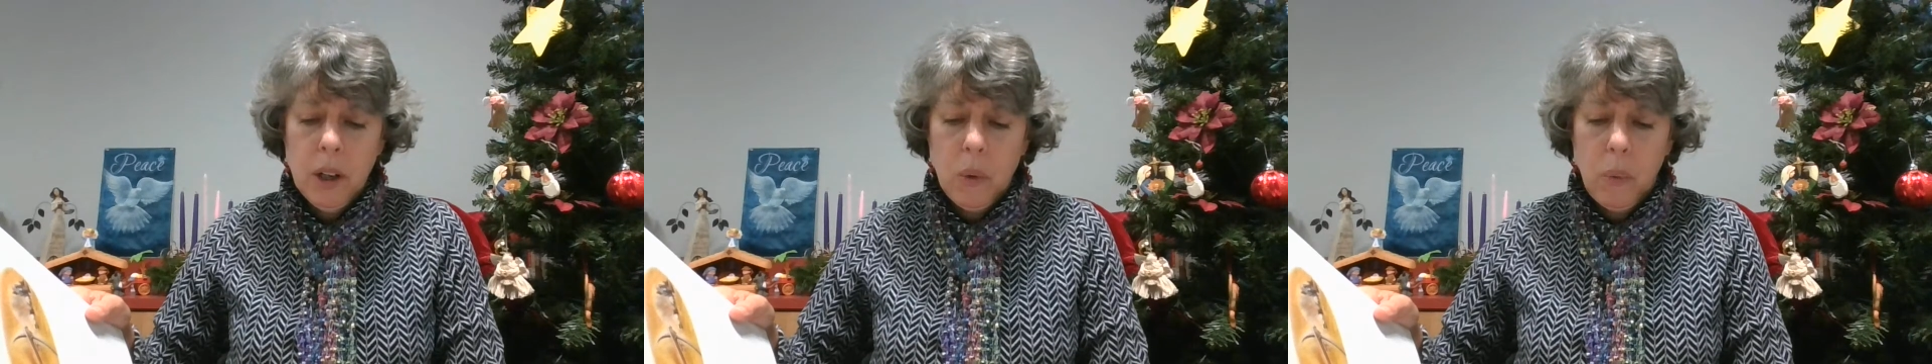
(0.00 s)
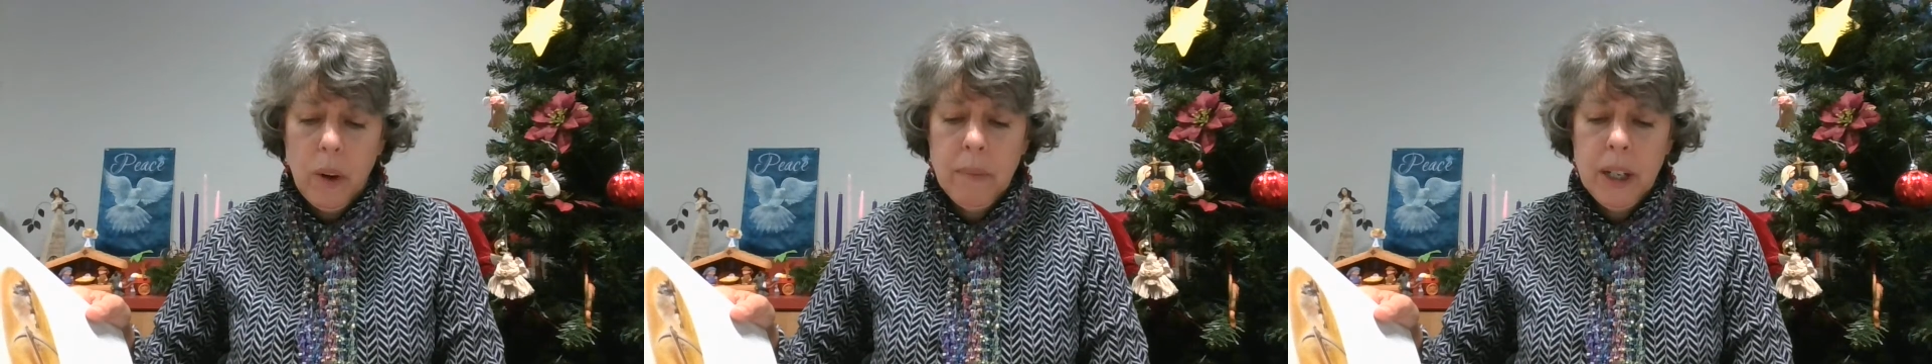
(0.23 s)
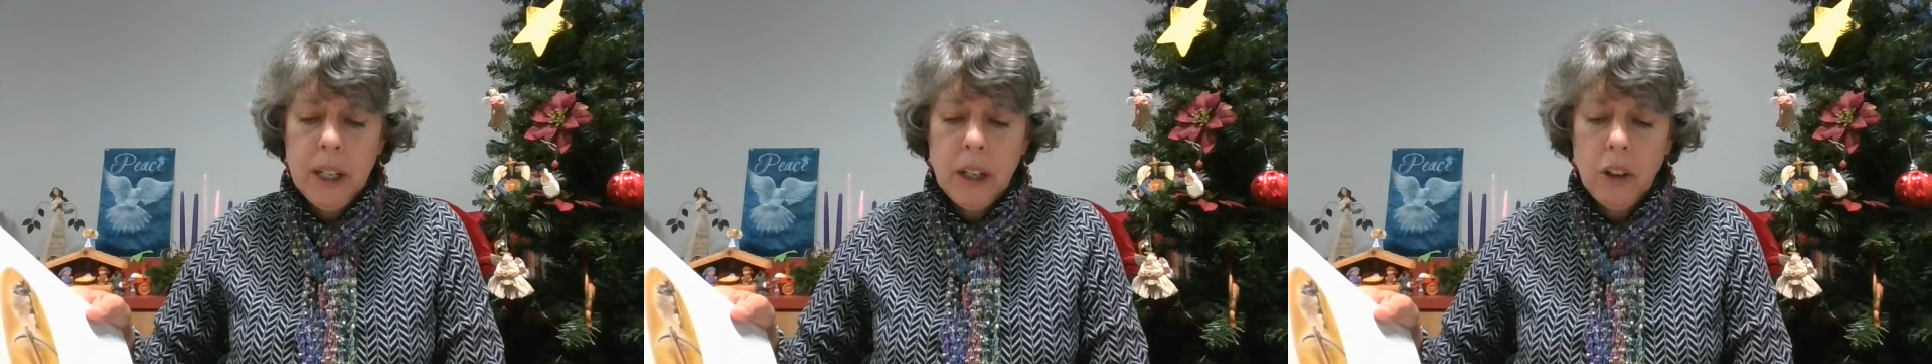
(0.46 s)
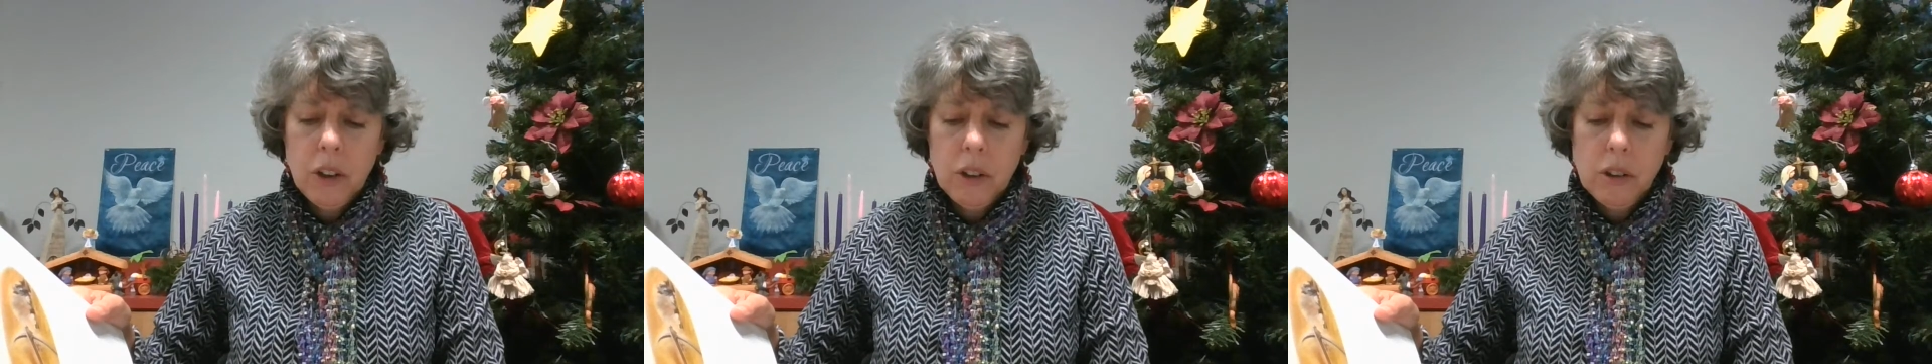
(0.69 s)
women
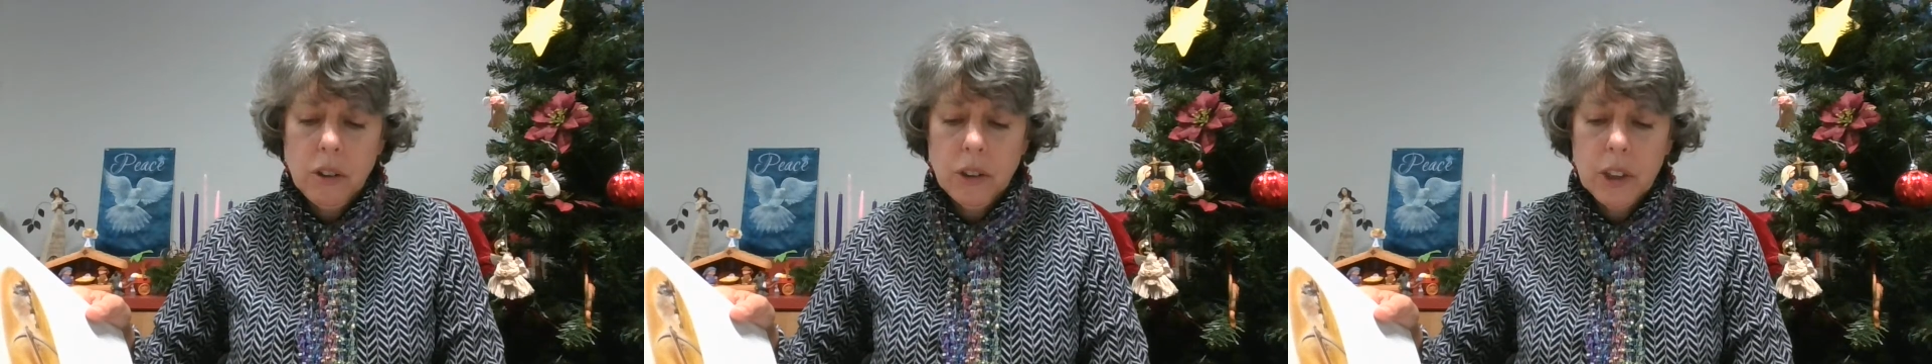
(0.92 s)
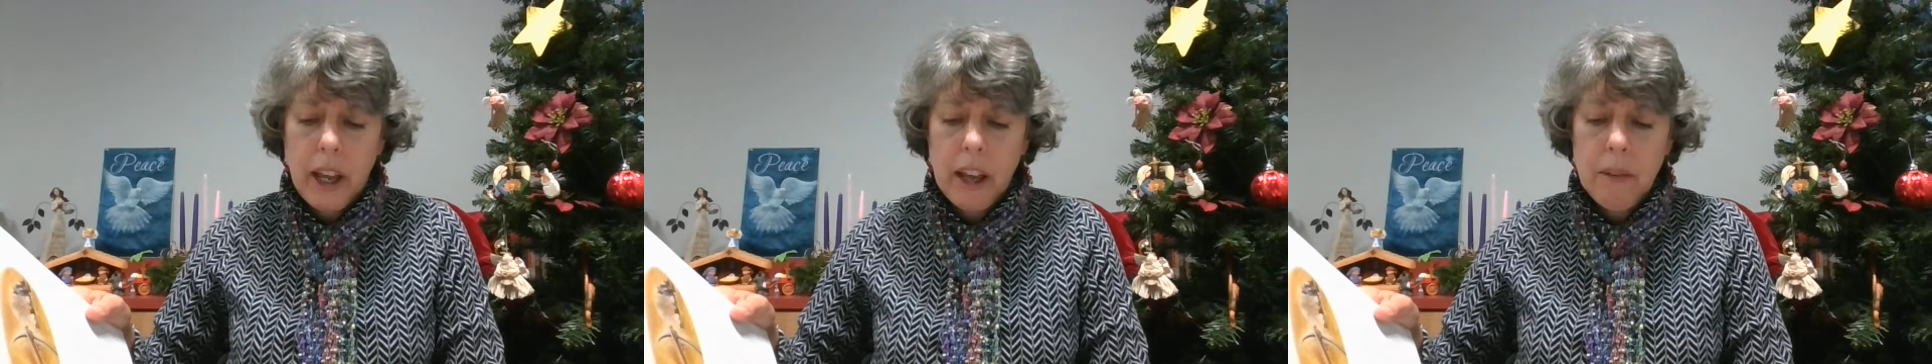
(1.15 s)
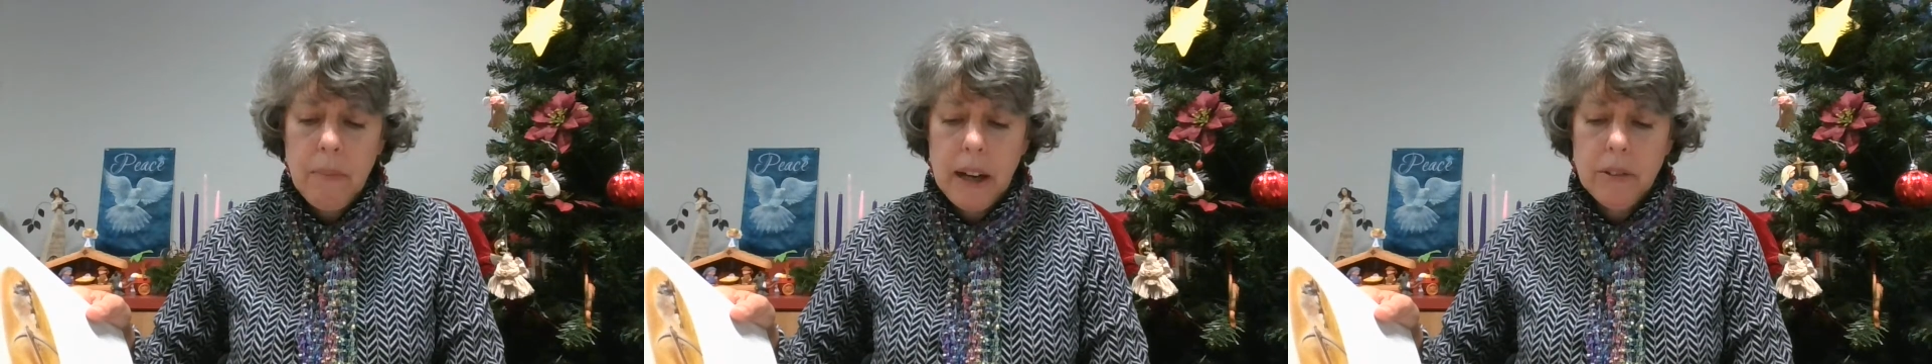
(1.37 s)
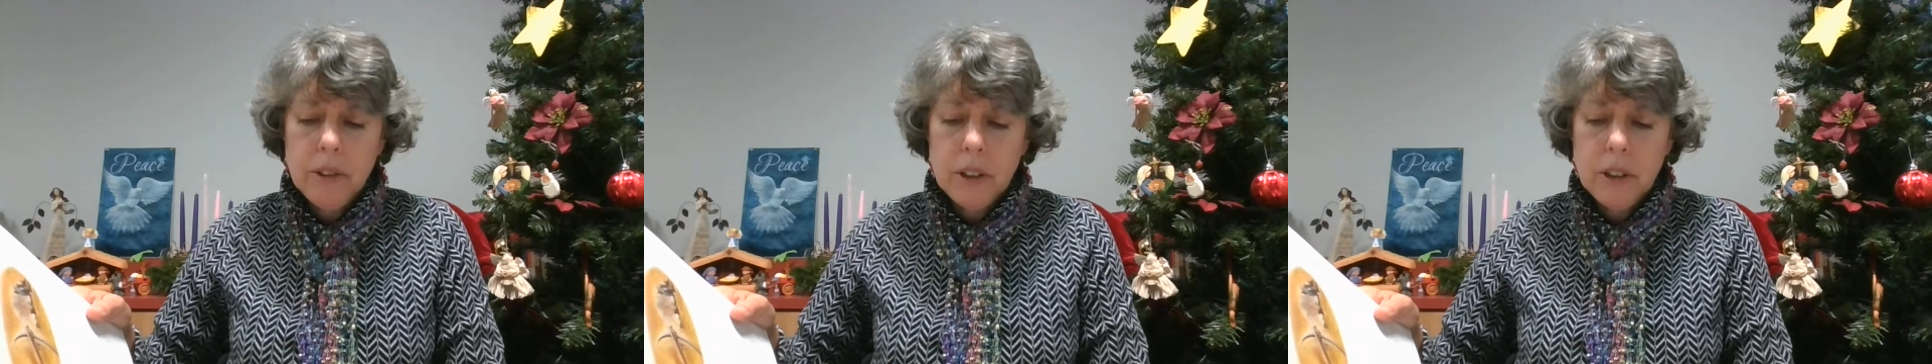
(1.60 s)
and girls came out